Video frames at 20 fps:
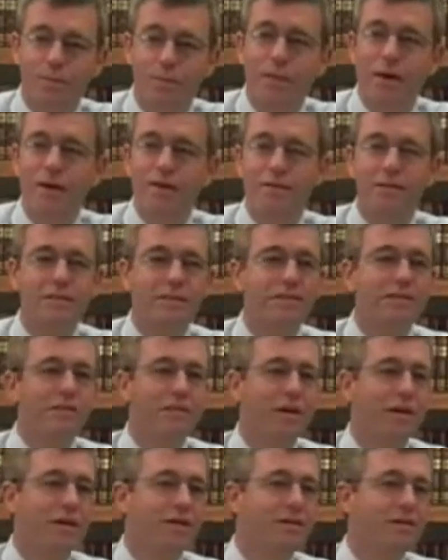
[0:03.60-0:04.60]
We
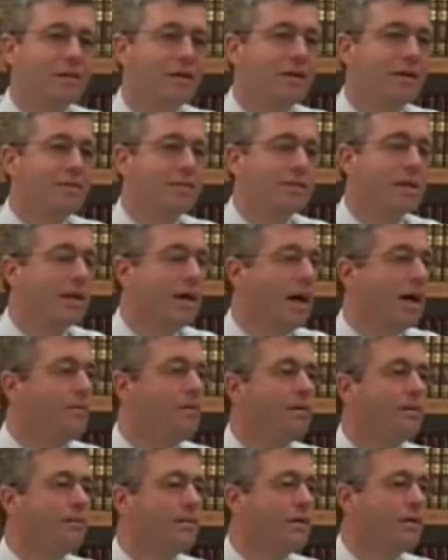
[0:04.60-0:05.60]
must define terms.
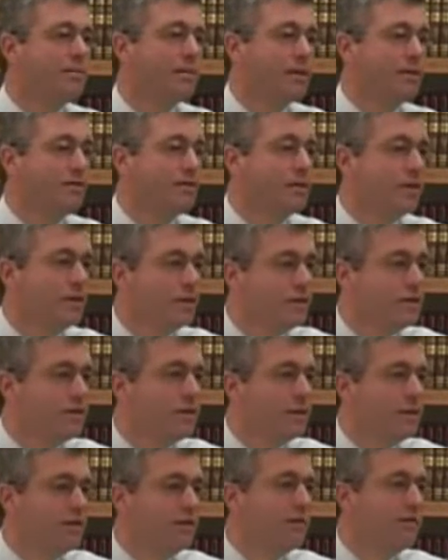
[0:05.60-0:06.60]
I remember in my
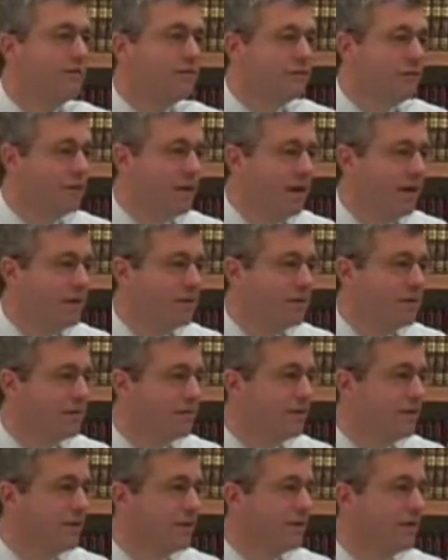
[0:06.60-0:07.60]
first year in
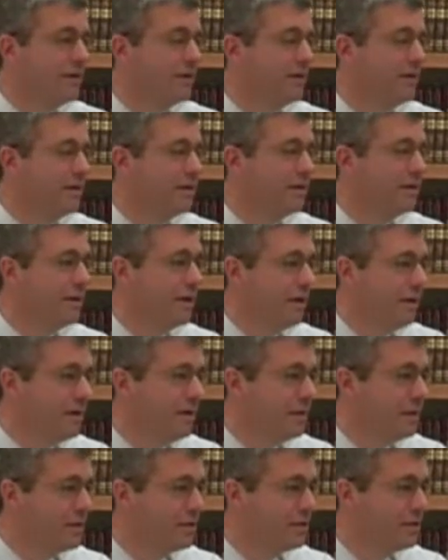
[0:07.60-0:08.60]
philosophy in, in
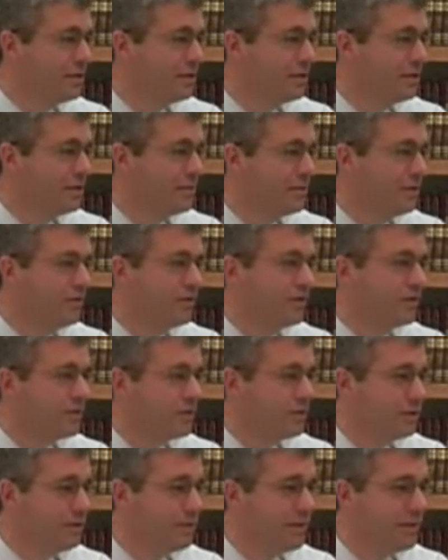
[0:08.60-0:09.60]
college, my
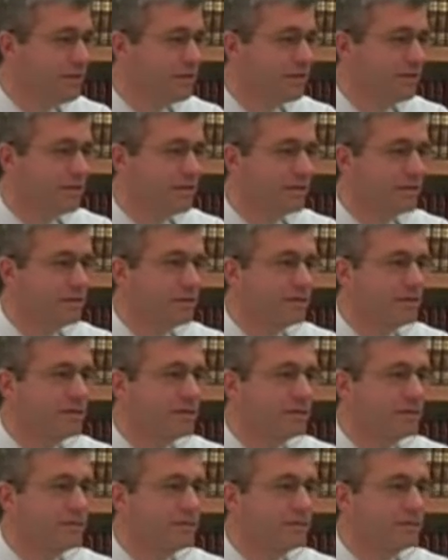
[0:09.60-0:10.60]
first semester,
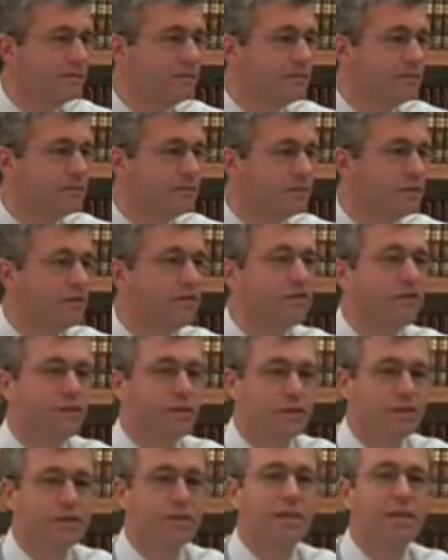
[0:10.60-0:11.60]

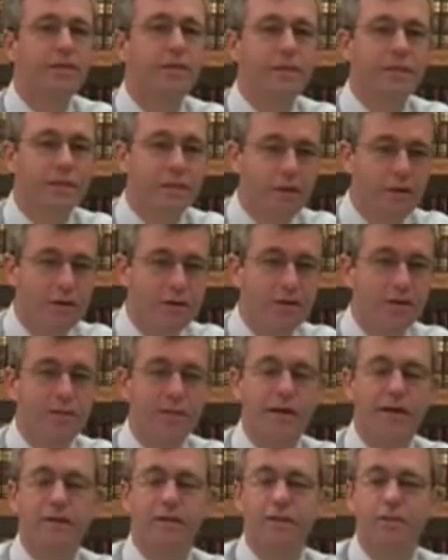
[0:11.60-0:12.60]
the first thing we
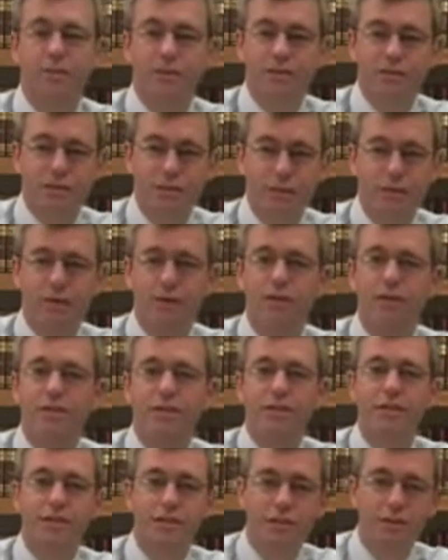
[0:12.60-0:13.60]
talked about is before
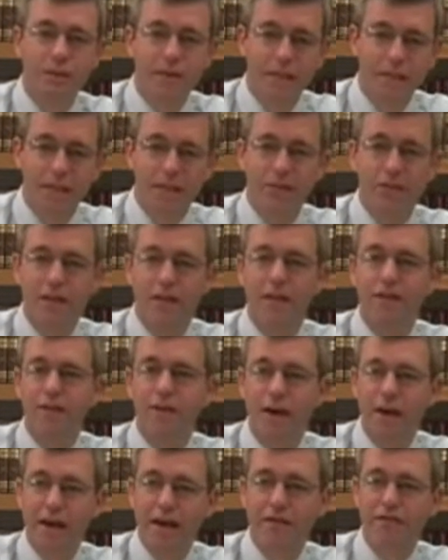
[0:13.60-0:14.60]
you can do
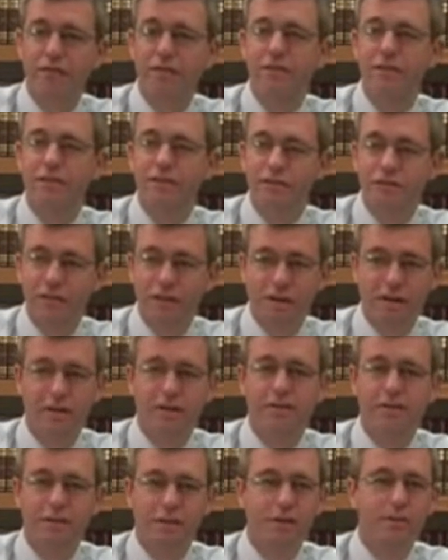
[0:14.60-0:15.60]
anything, you have to
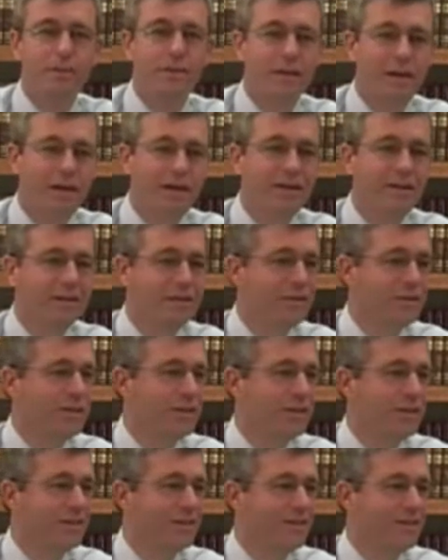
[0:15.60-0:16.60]
define
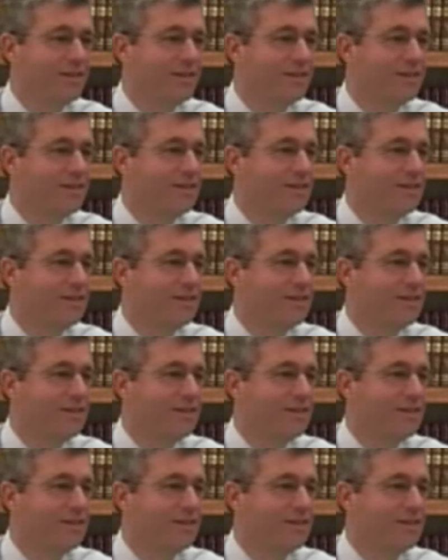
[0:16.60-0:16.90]
terminology.